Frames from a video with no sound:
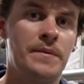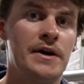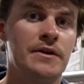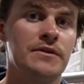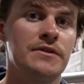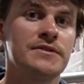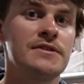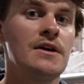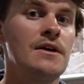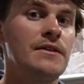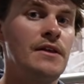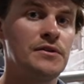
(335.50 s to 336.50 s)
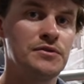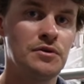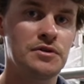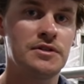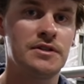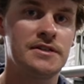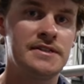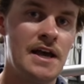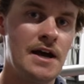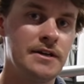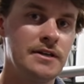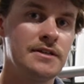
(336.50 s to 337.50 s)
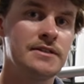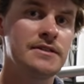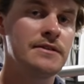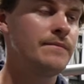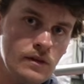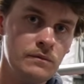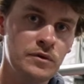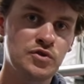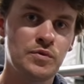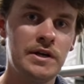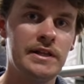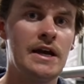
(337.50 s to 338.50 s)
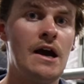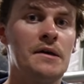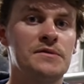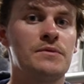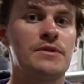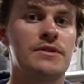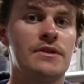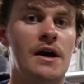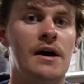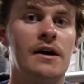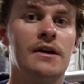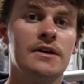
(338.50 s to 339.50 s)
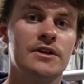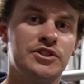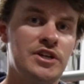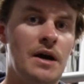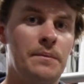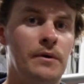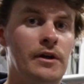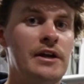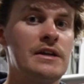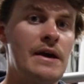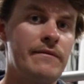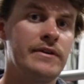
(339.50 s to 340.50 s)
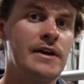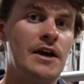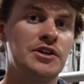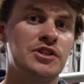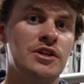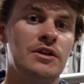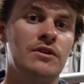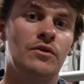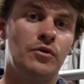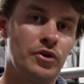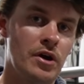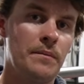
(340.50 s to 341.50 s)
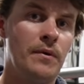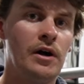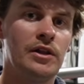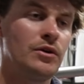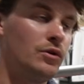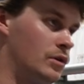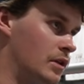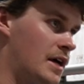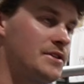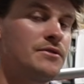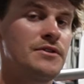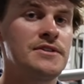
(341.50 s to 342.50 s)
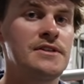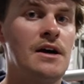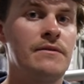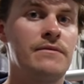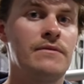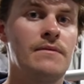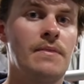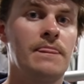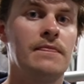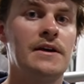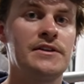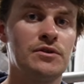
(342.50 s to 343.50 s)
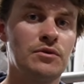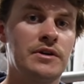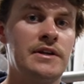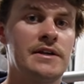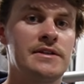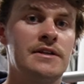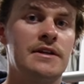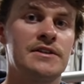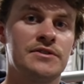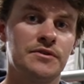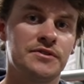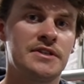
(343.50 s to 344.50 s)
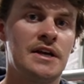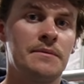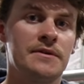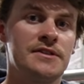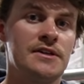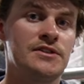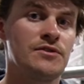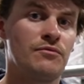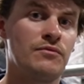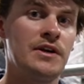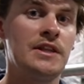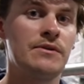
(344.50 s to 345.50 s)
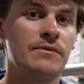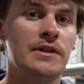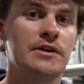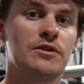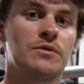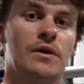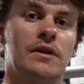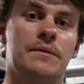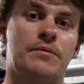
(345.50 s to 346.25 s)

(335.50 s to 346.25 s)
pedals, they'll talk to the sounders, which really helps with chart plotting, navigation, autopilot, all that sort of stuff. It's all connected, it's all seamless. It's a really, really good quality